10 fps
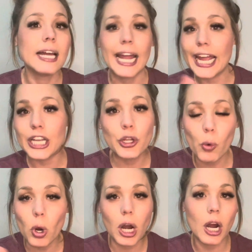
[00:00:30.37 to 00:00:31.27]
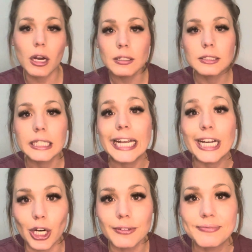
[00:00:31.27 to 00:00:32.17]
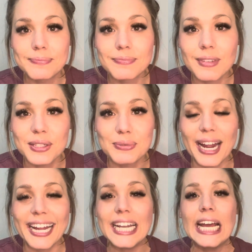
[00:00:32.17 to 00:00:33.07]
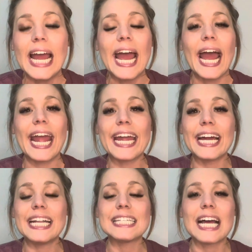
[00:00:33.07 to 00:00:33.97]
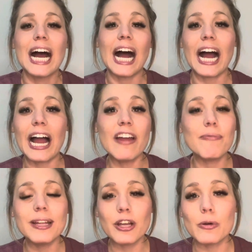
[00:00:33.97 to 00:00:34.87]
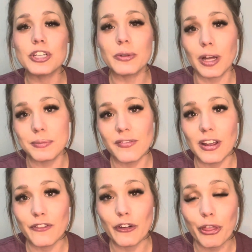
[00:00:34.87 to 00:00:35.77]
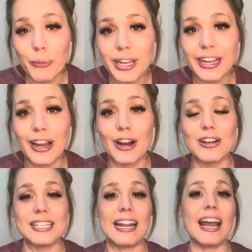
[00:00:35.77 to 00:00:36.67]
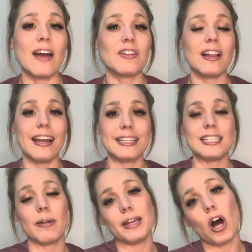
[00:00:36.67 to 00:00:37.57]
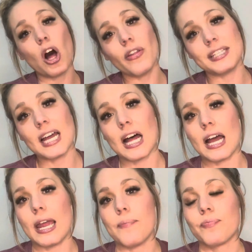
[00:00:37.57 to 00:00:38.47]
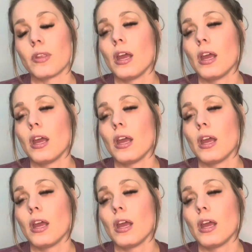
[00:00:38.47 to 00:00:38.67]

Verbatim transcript: in your ear right? And I've been coaching with Optavia for three years, and I have clients tell me all the time,